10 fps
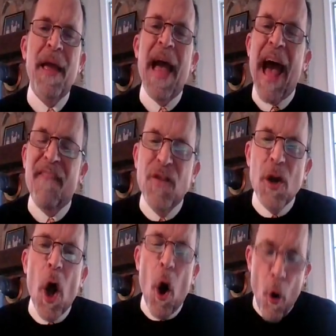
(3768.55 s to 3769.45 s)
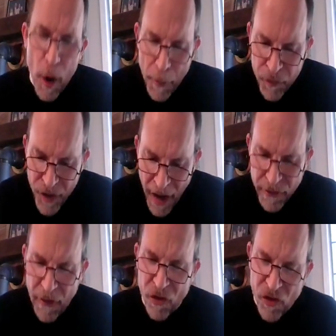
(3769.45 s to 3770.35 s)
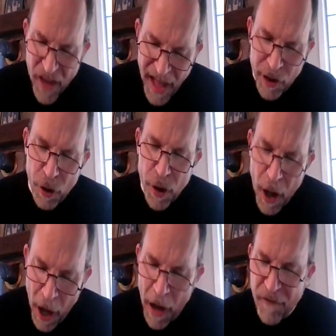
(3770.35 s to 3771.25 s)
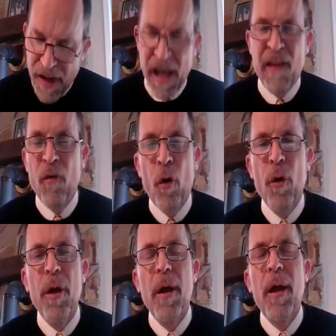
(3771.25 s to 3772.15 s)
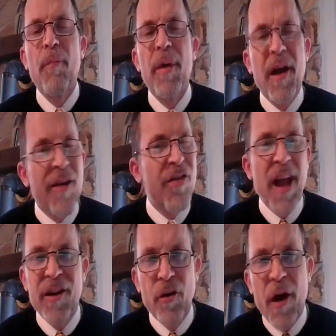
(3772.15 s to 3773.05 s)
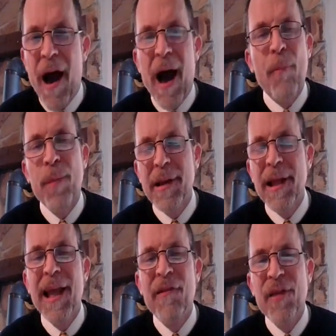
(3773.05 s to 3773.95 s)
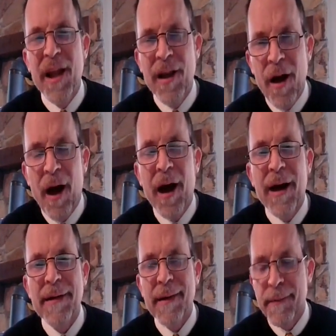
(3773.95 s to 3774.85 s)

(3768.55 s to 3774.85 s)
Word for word: have no objective standard of evil because they do not believe in God.